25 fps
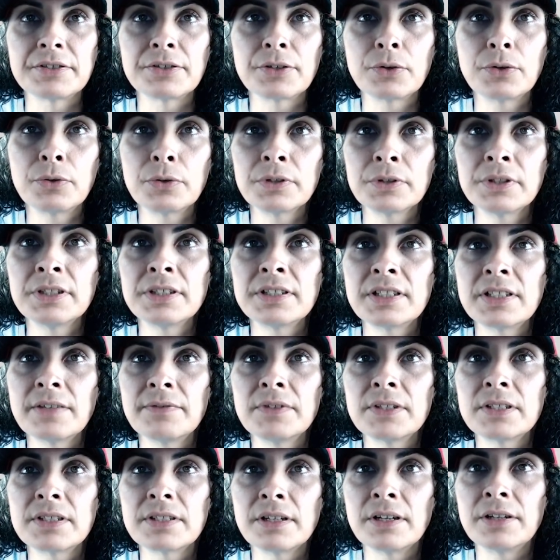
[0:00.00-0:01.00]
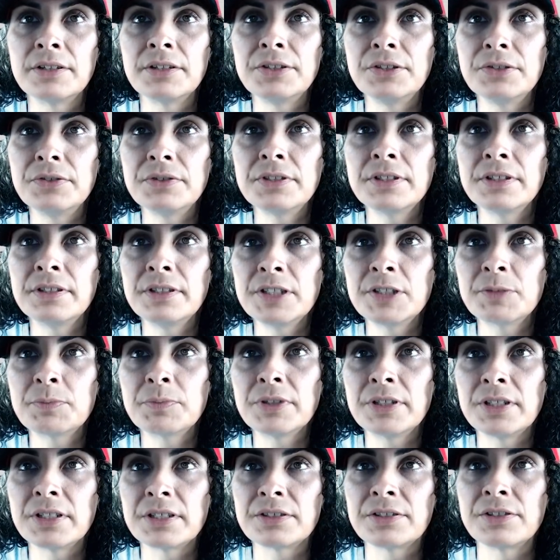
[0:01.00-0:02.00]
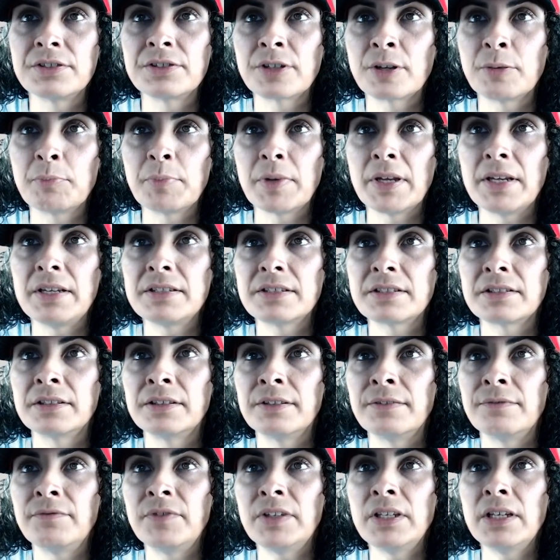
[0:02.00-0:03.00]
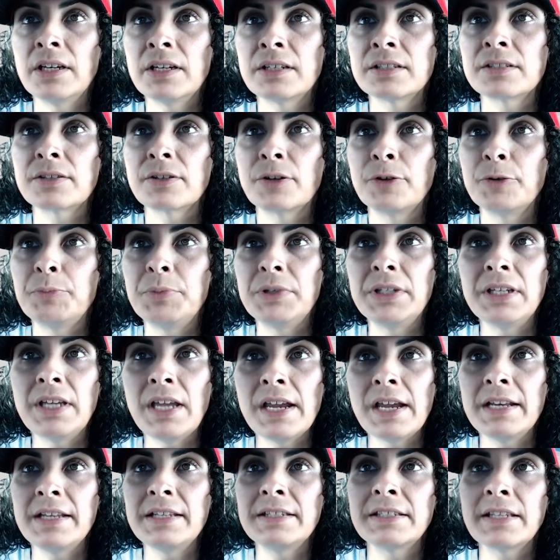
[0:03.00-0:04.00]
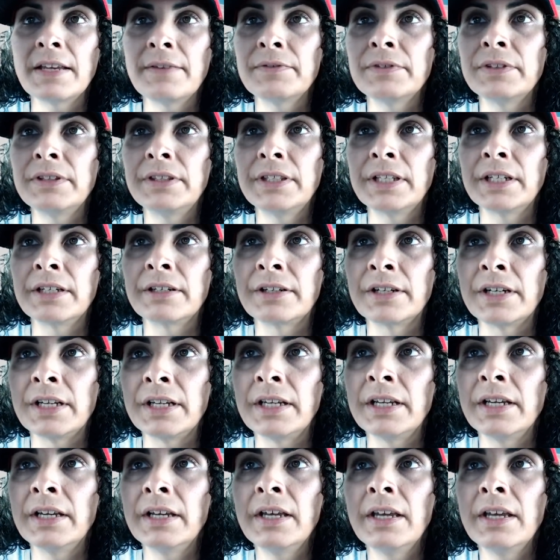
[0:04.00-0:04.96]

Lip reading: The coordinates of the sun used in these predictions are based on the VSOP 87 theory.